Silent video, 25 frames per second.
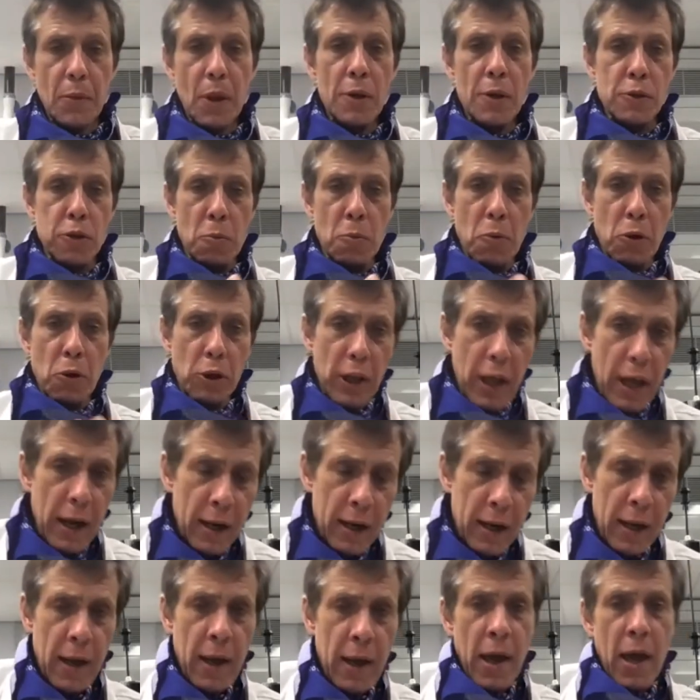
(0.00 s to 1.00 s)
So more
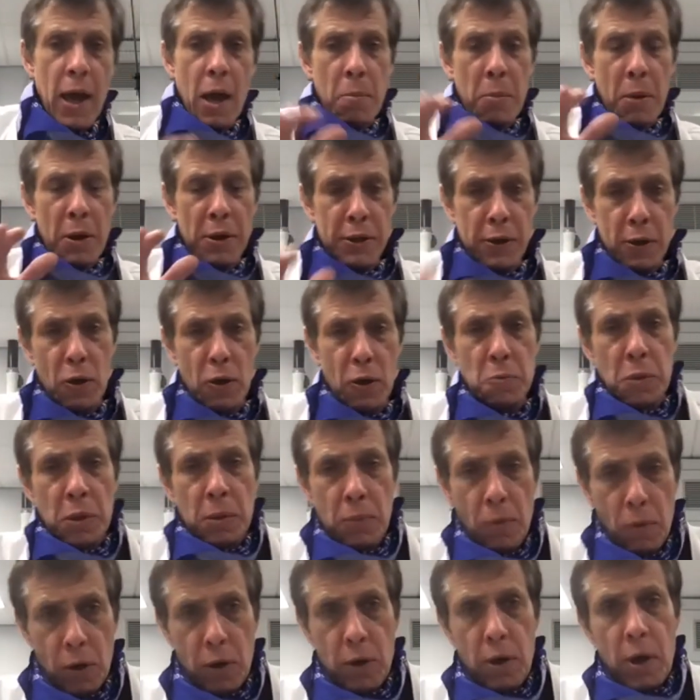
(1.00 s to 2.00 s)
likely, mycelium
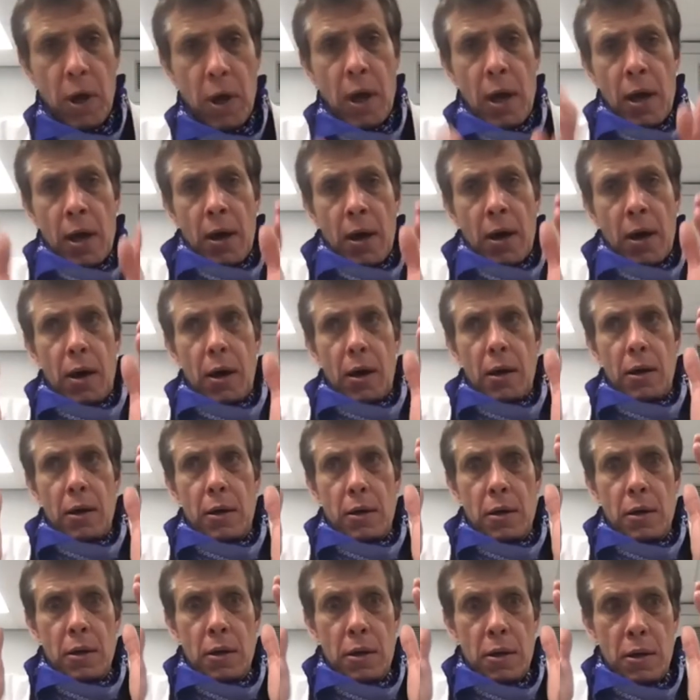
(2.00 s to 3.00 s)
network
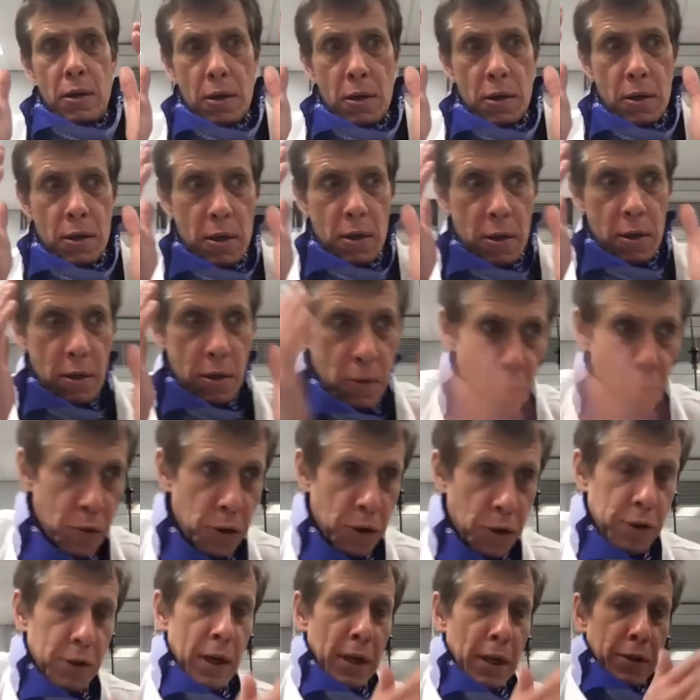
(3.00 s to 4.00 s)

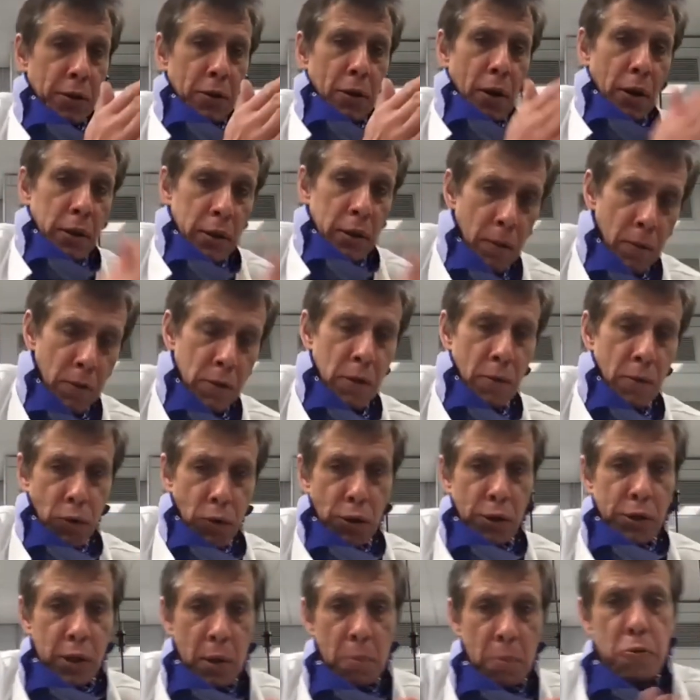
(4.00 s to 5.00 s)
uses electrical activity for
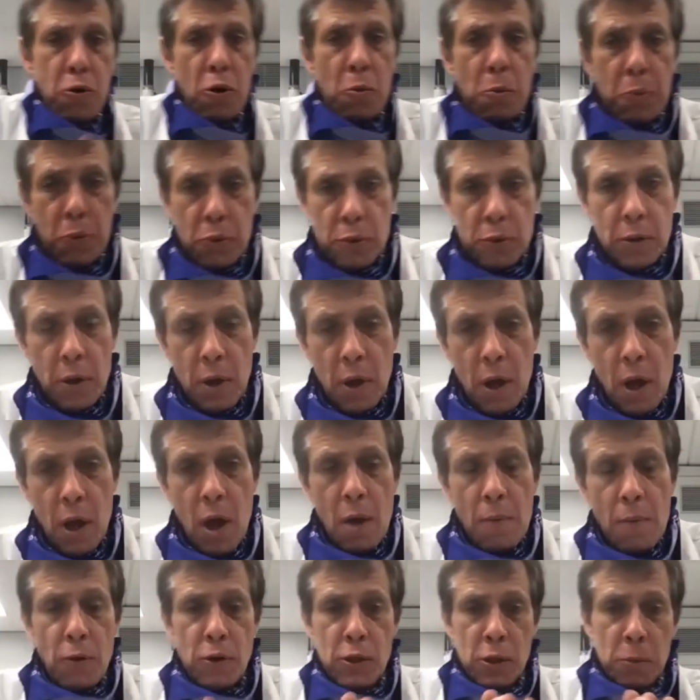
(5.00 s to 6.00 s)
the same purpose,
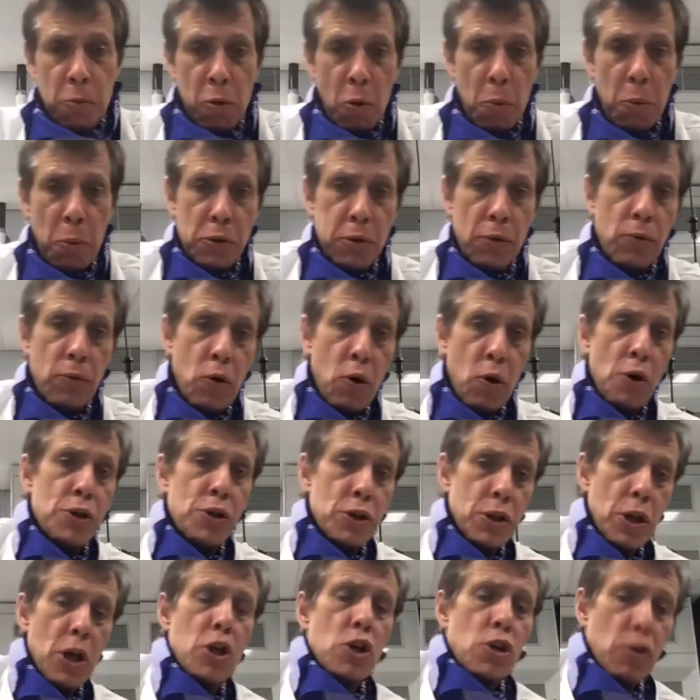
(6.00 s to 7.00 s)
for the purpose of
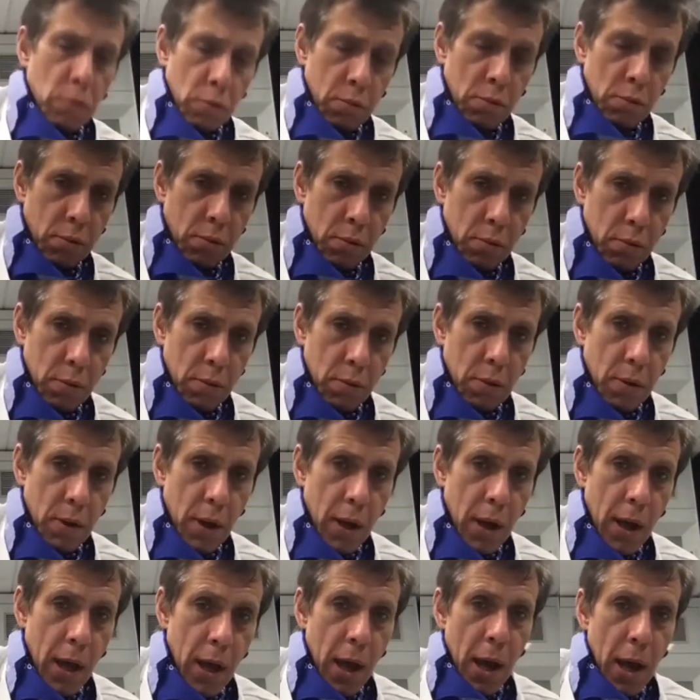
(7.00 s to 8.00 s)
coordination.
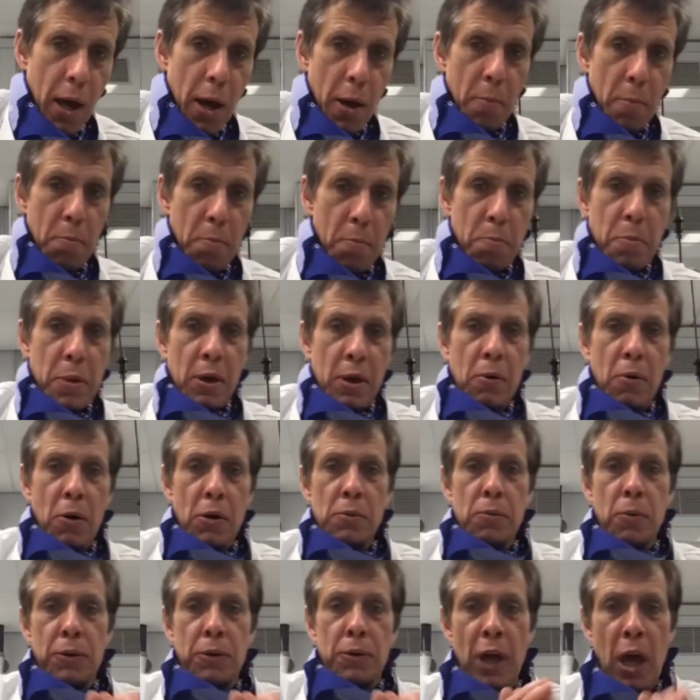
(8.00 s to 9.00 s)

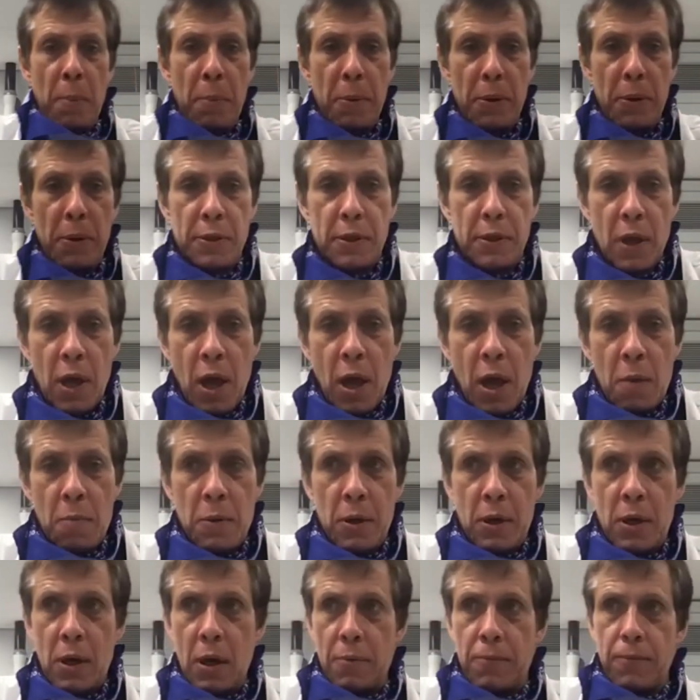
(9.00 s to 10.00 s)
Because what happens, we
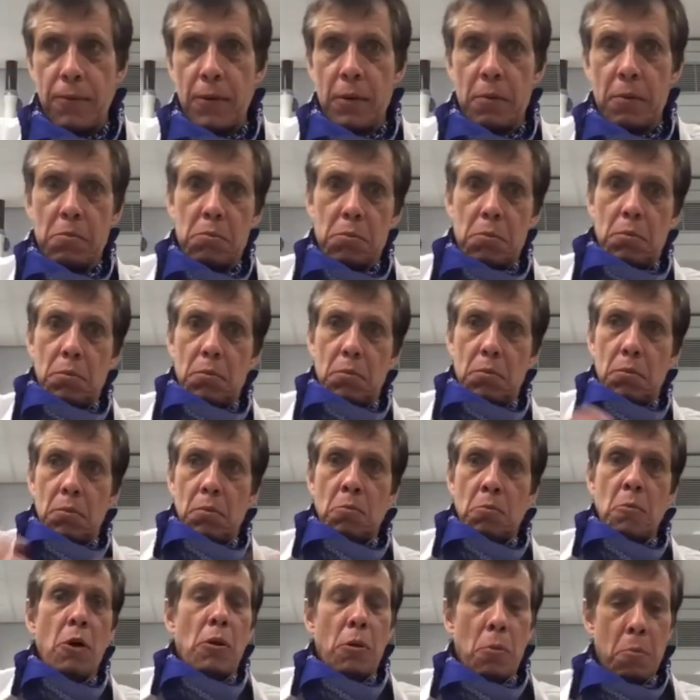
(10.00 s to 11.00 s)
have,
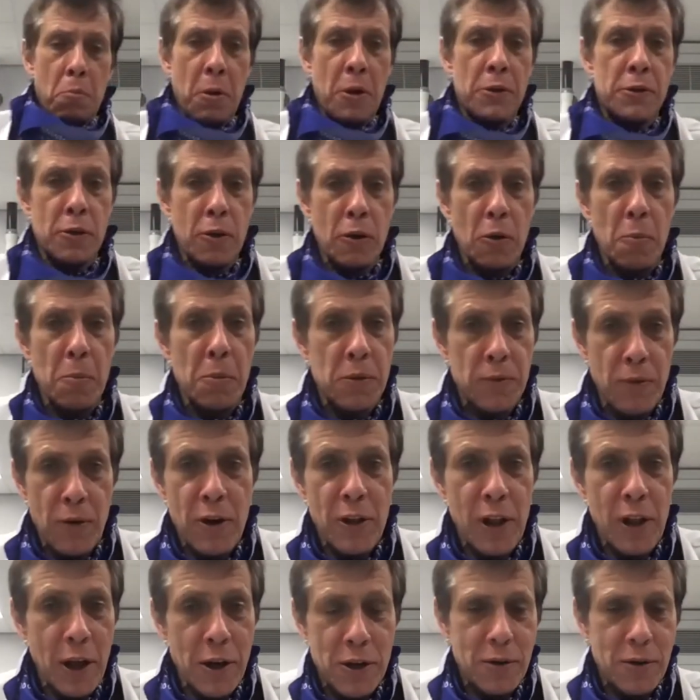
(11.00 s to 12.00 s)
well, mycelium is very
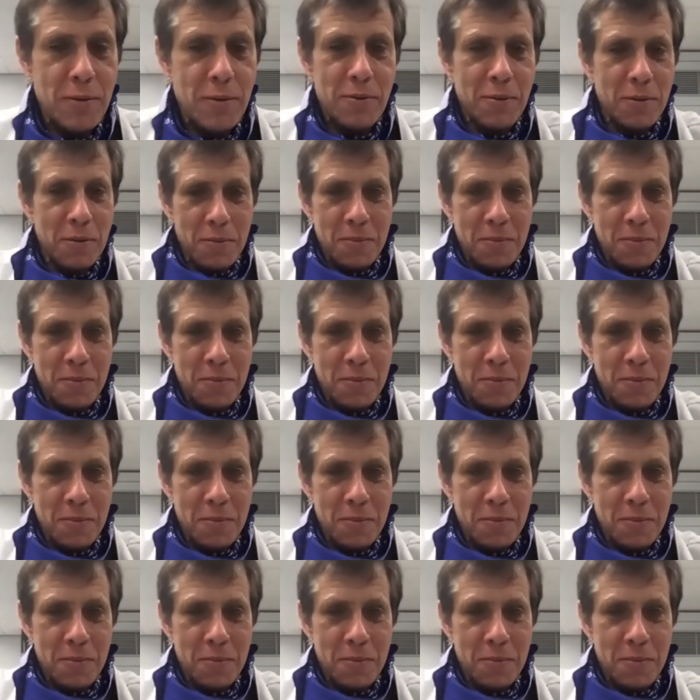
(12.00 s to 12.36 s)
large.